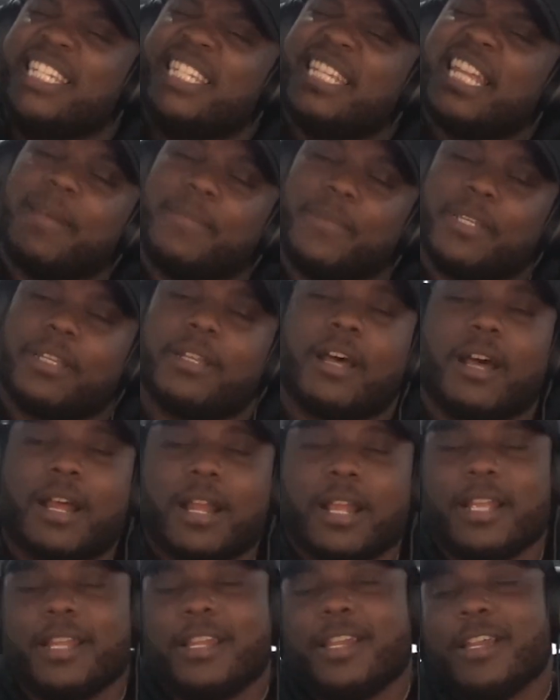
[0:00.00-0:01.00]
stamped it. All
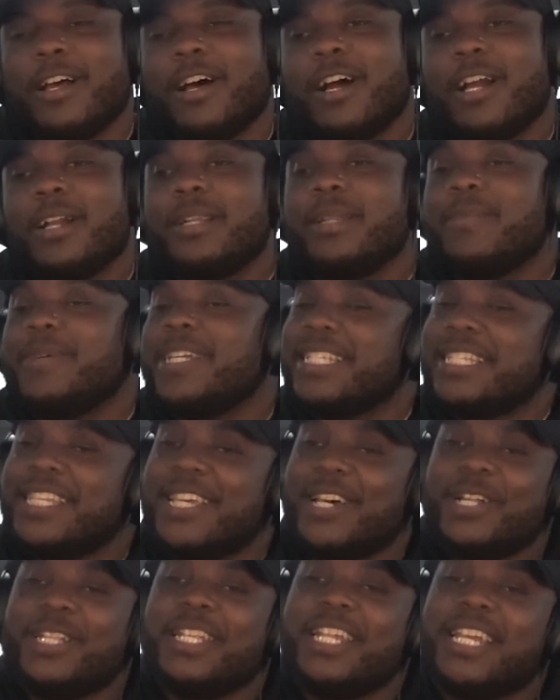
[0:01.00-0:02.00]
right. All right. But
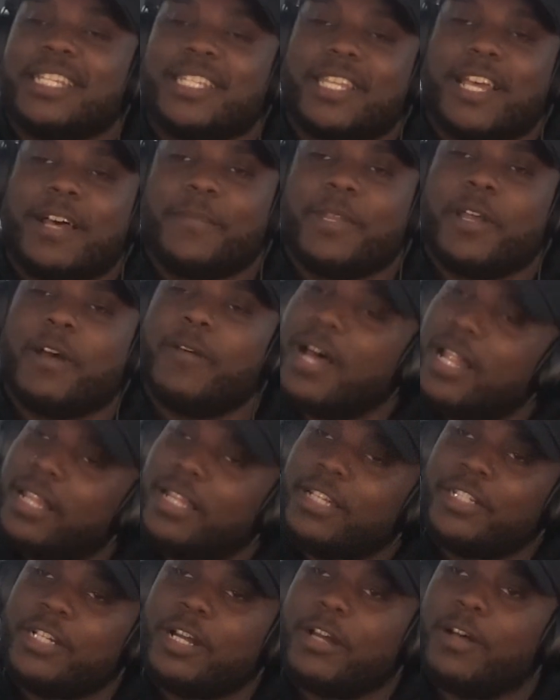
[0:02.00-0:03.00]
until next time, y'all.
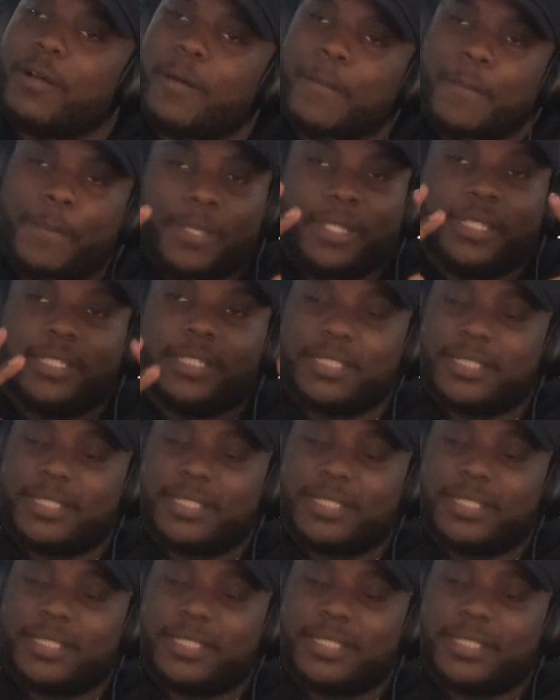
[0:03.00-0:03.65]
Holler at y'all. Peace.